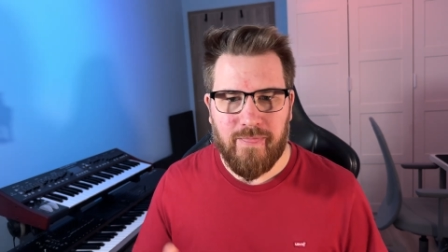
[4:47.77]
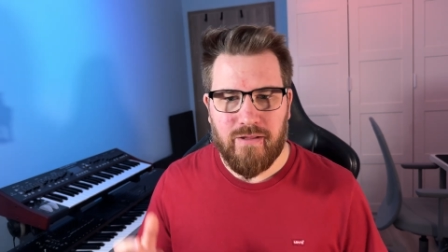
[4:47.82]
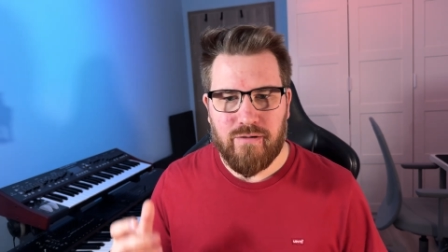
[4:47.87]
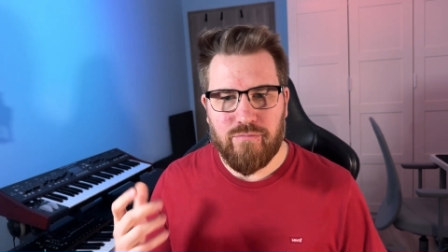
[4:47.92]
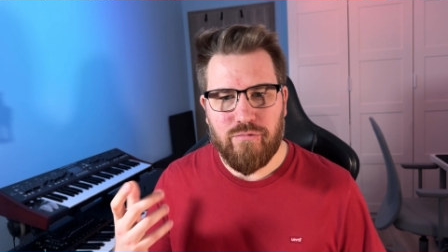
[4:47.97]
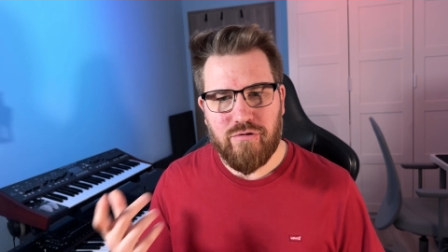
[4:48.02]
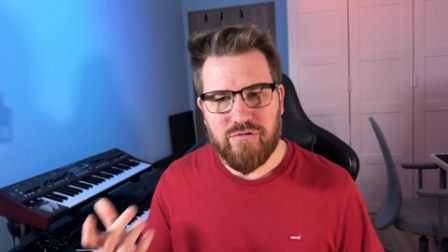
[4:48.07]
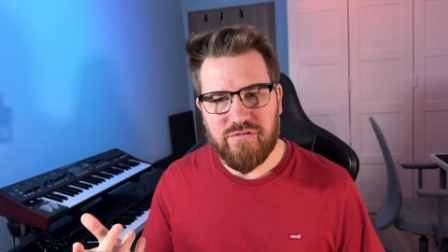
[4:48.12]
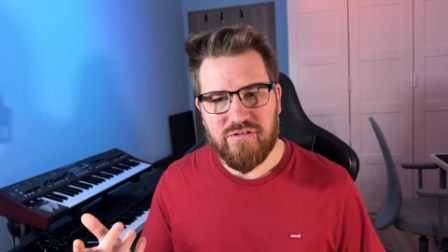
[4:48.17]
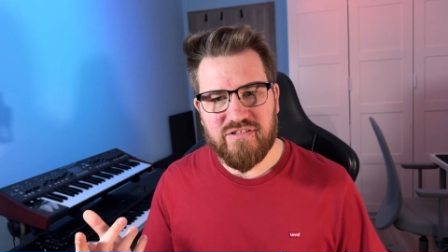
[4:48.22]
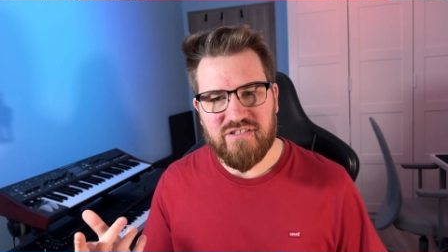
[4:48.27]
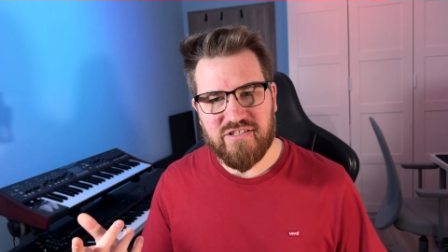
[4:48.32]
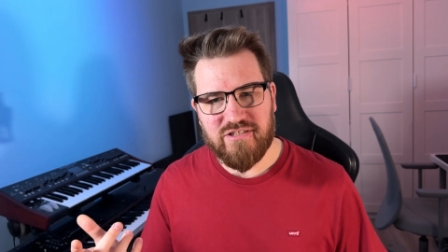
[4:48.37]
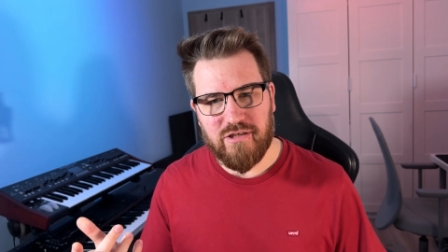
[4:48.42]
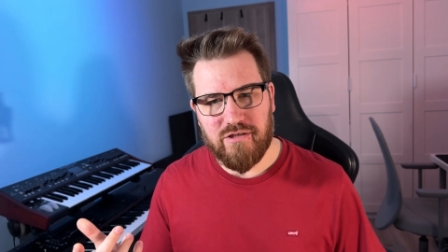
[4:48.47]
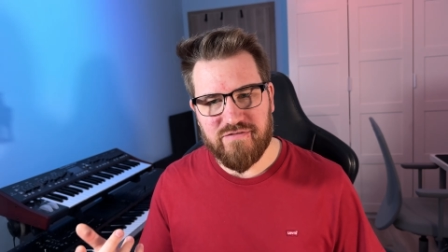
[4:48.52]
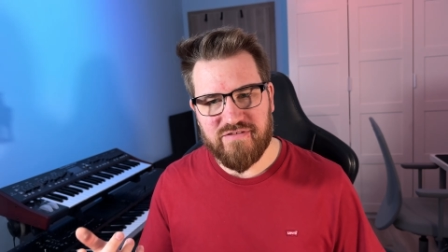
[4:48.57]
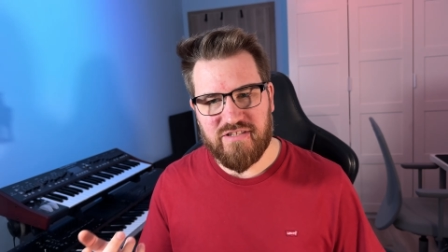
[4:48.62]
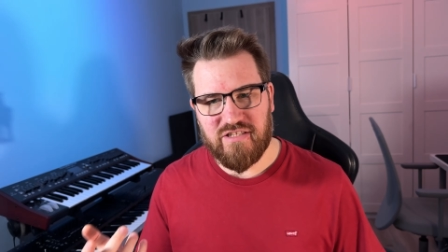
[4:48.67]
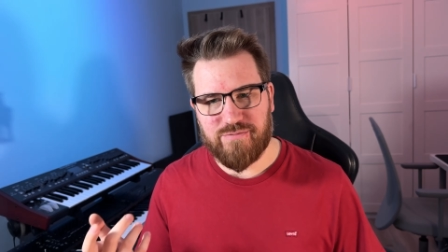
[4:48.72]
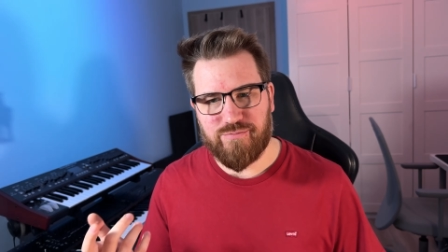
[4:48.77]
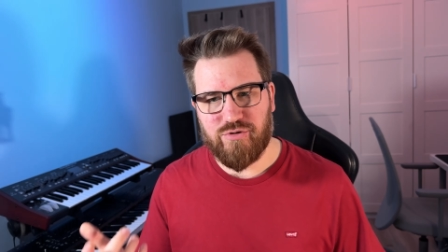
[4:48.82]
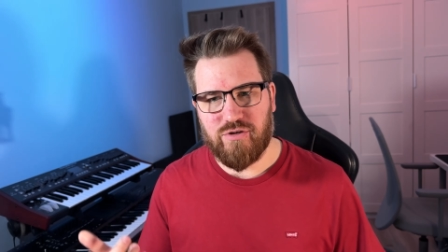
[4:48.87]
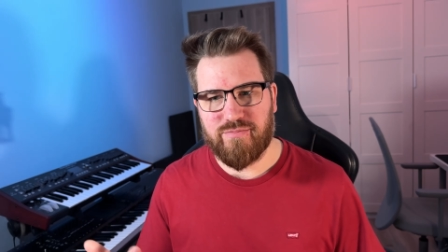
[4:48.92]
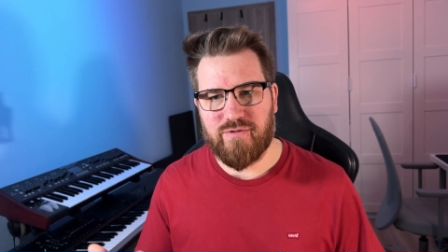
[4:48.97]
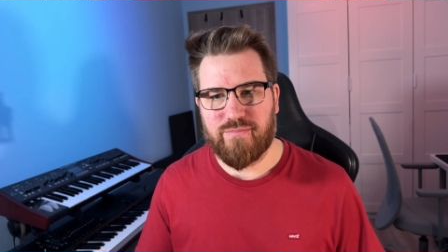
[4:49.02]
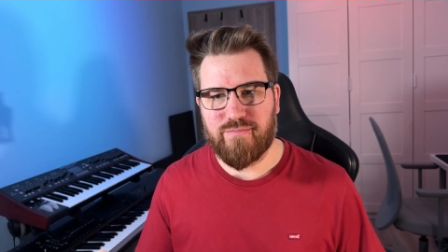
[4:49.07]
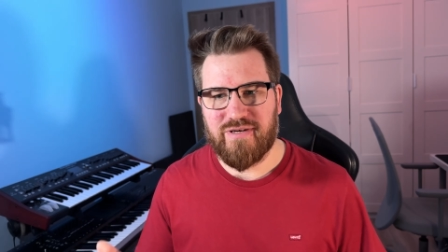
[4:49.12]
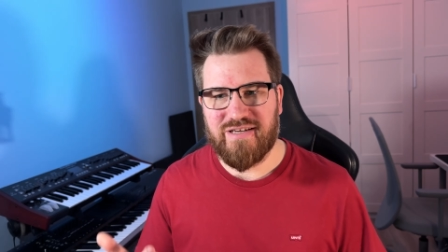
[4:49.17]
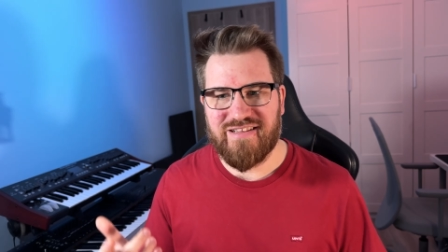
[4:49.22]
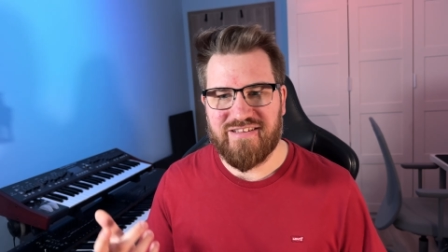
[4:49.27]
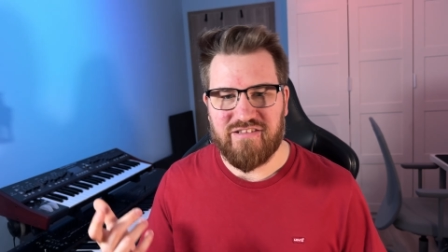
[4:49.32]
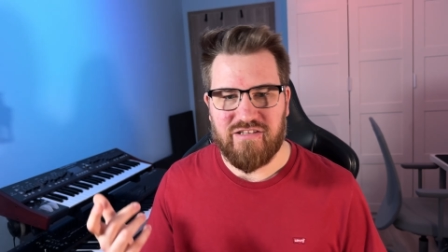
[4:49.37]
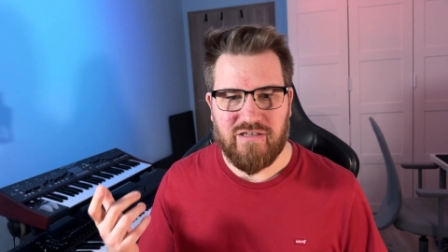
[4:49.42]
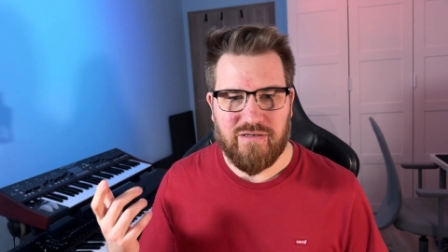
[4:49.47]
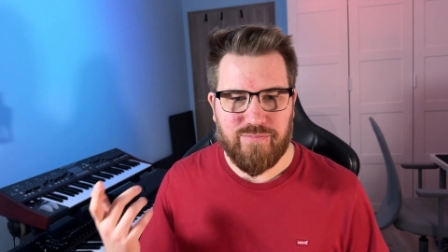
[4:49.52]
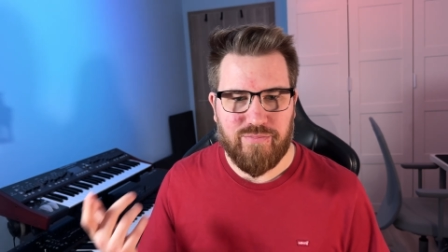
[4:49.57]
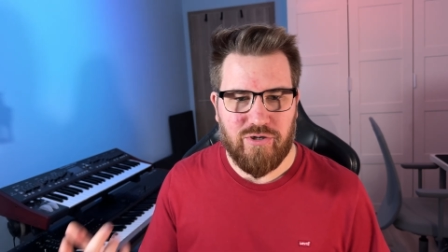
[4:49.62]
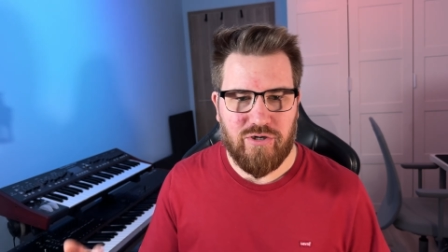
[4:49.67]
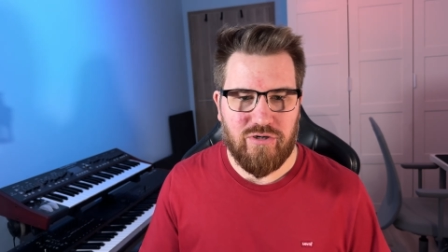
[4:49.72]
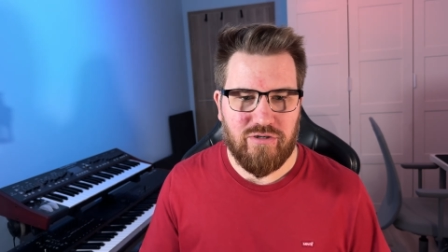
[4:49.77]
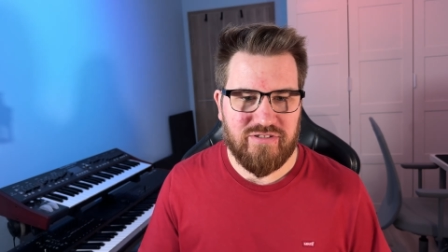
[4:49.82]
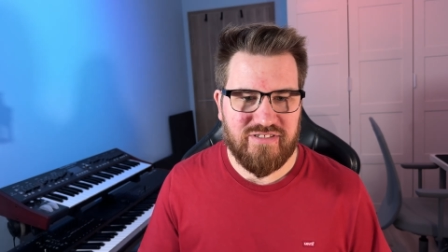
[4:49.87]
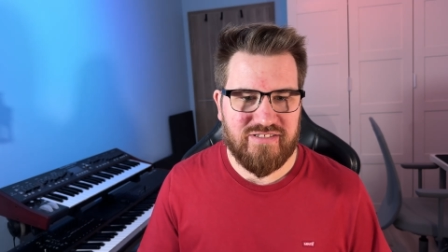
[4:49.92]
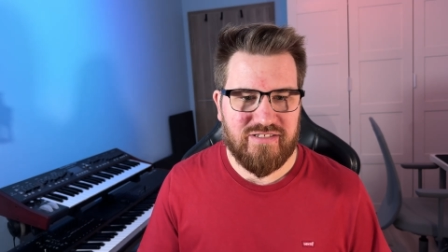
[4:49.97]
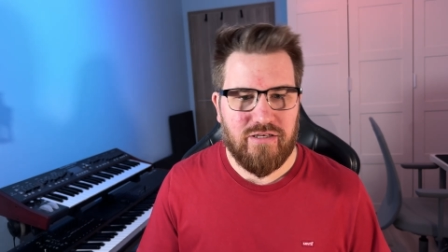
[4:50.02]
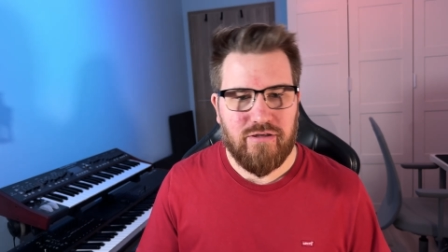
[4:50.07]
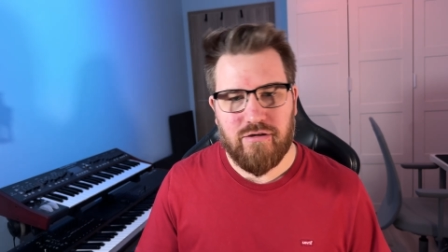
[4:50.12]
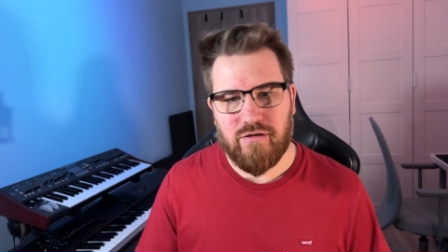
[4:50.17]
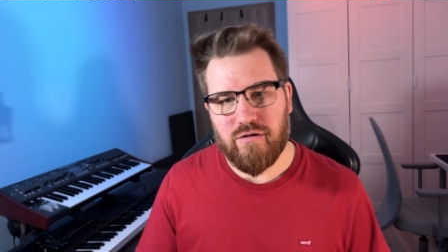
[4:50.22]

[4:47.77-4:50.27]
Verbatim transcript: Multus solves that problem by letting pods